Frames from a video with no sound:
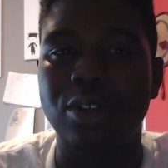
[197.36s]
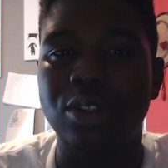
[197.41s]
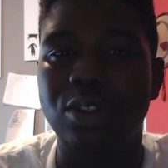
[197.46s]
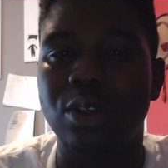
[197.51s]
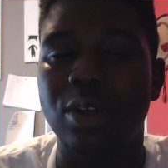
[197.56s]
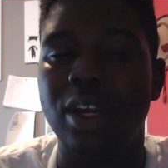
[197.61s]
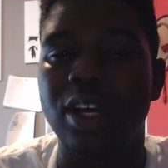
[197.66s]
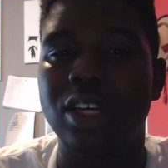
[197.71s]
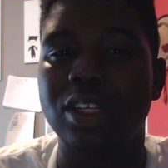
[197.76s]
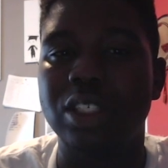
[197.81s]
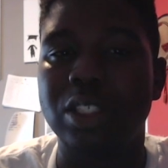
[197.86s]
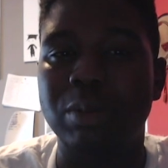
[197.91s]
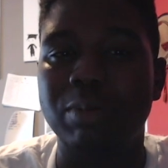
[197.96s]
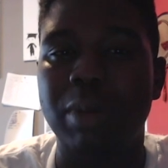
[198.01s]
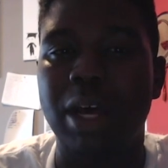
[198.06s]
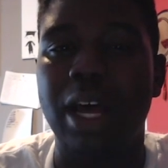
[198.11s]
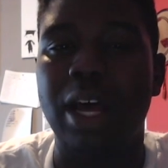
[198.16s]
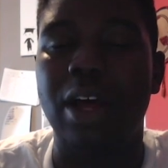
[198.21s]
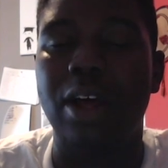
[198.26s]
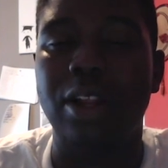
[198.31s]
So they can
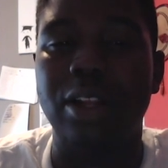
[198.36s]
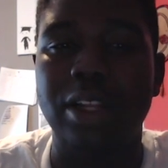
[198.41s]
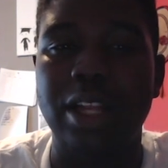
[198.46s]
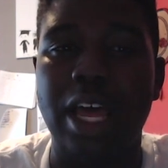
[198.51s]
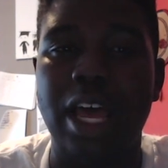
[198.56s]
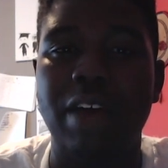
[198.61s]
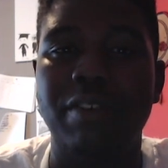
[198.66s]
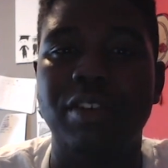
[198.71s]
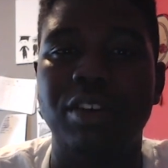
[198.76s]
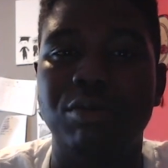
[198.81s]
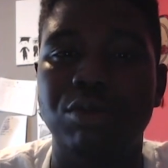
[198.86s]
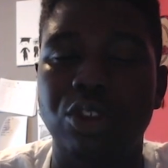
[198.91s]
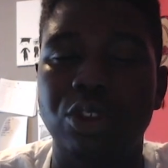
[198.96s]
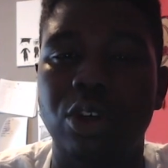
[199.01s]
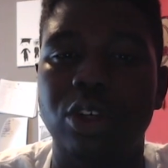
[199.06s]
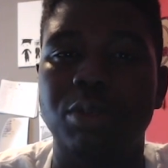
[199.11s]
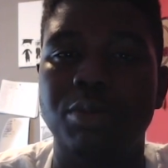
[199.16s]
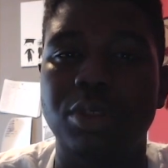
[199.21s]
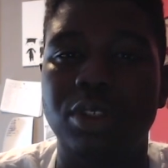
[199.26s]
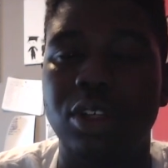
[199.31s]
smile, laugh, and
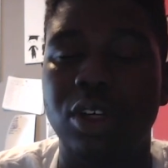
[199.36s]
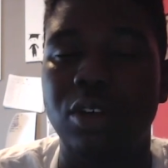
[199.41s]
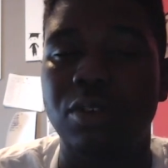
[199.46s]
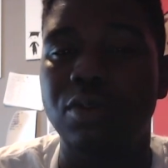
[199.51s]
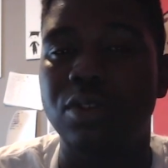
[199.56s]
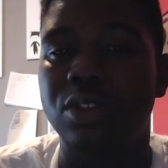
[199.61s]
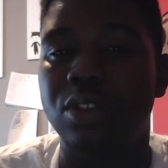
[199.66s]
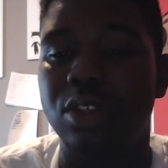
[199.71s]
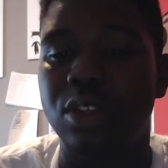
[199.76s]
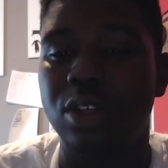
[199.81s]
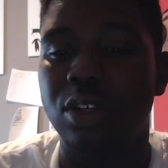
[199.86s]
enjoy themselves.